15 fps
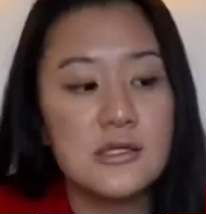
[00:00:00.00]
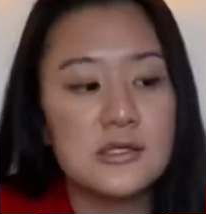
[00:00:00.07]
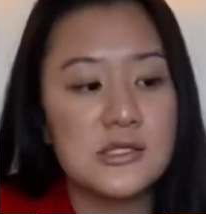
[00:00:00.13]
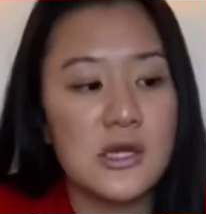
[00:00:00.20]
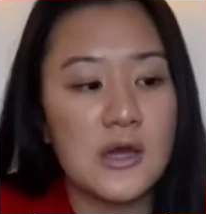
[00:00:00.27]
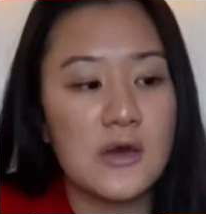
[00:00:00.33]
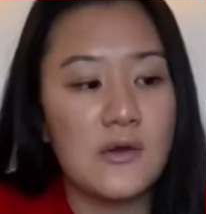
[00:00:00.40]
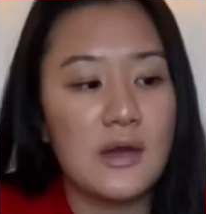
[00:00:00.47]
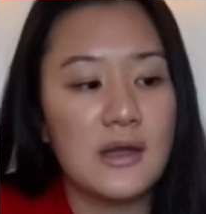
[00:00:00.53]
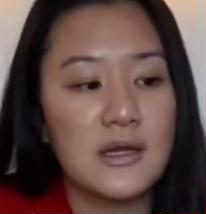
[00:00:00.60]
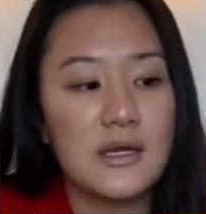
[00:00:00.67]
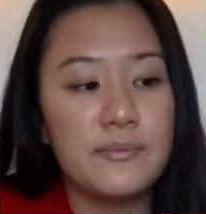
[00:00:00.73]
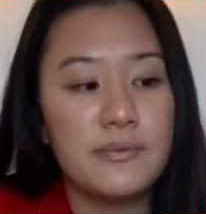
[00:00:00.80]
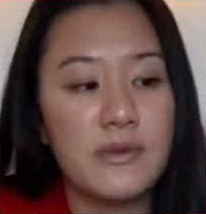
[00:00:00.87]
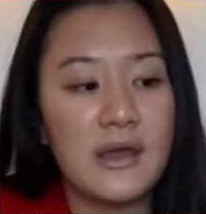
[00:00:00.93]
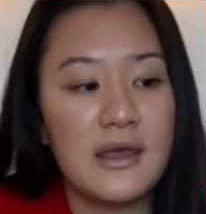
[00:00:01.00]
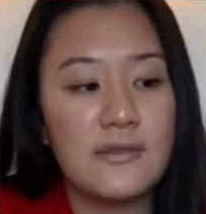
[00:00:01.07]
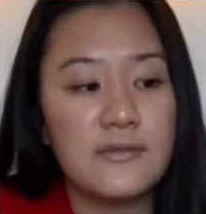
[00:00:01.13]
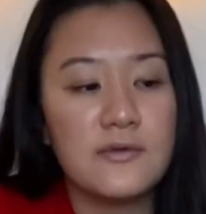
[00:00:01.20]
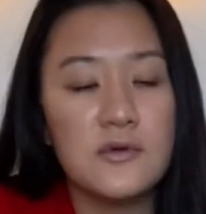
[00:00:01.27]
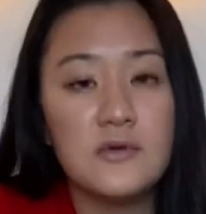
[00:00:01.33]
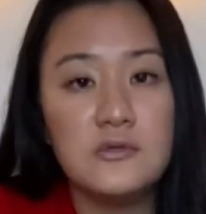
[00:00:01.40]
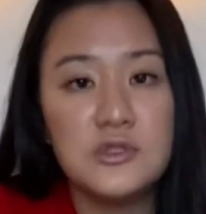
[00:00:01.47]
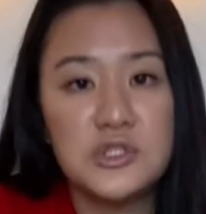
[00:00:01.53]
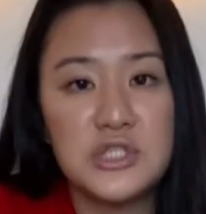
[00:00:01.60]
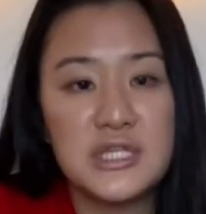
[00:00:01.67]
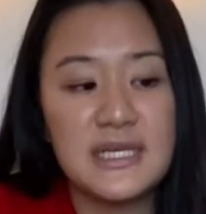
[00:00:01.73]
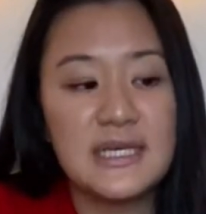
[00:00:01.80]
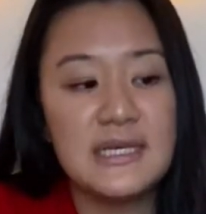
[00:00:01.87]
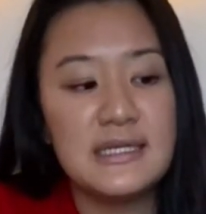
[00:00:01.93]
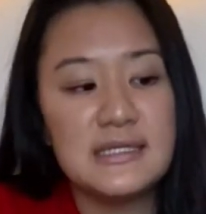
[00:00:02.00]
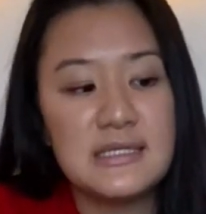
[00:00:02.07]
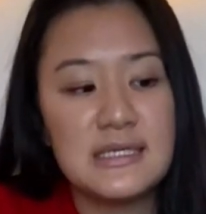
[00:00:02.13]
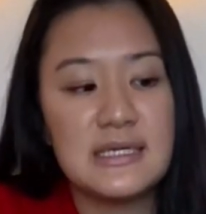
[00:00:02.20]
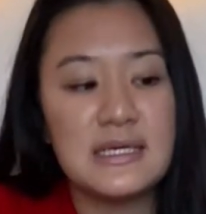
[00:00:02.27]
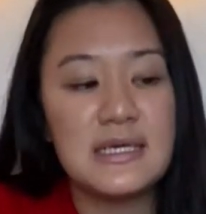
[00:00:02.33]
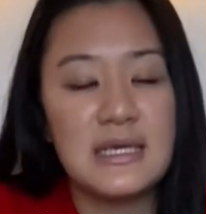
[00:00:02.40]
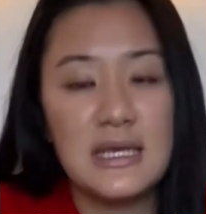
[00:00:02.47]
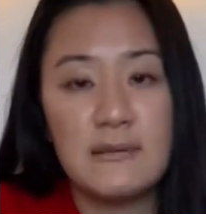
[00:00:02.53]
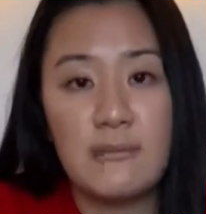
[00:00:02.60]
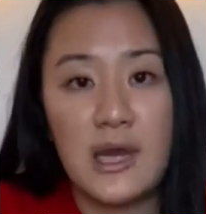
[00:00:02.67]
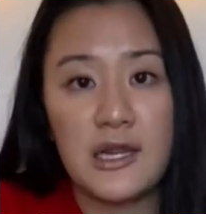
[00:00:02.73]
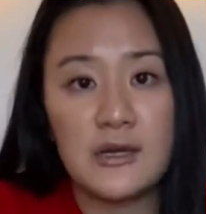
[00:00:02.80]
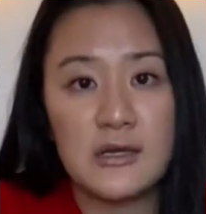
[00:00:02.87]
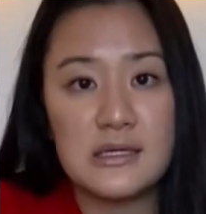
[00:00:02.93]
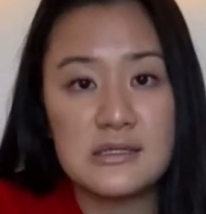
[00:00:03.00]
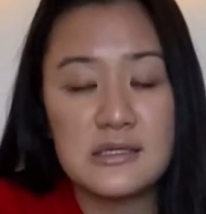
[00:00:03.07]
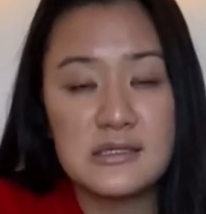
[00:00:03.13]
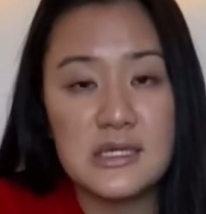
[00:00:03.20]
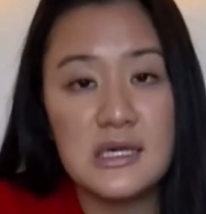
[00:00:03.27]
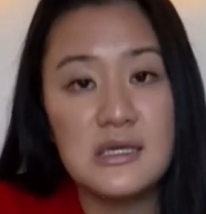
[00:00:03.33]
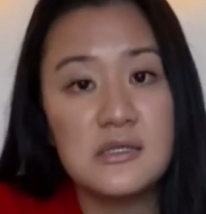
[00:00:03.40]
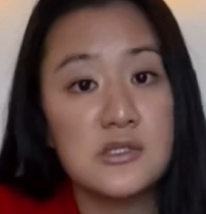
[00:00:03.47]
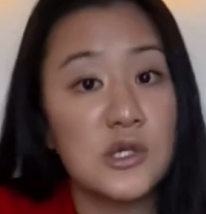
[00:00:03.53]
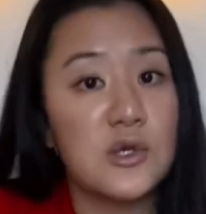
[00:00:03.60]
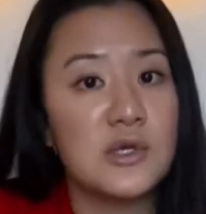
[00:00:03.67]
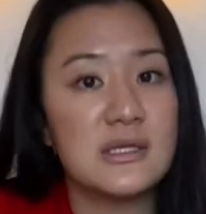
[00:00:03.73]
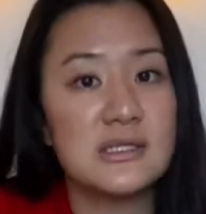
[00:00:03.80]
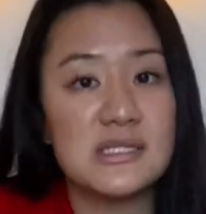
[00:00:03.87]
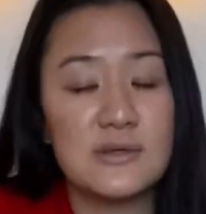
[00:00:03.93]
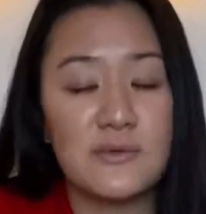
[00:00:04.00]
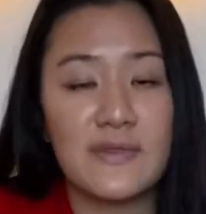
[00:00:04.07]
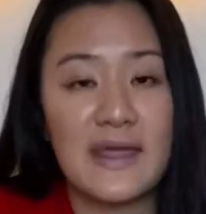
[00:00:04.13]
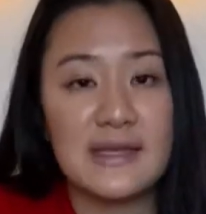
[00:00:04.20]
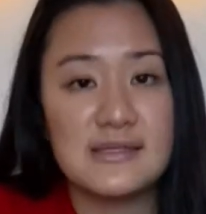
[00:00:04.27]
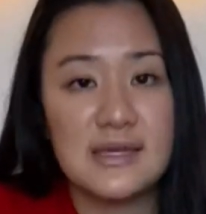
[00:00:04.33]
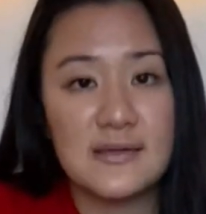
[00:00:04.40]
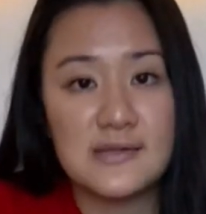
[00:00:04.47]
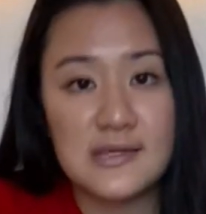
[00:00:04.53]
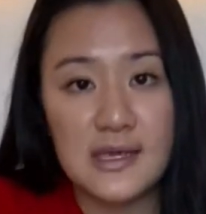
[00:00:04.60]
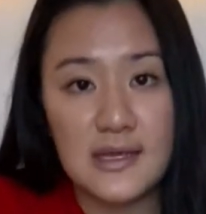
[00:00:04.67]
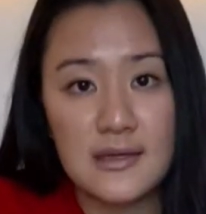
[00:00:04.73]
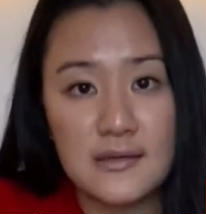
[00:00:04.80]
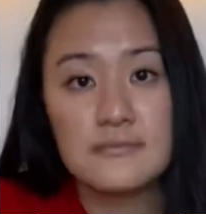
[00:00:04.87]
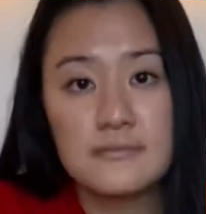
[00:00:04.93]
So I'm going to play through G, D, E minor, and C so you can see what that sounds like.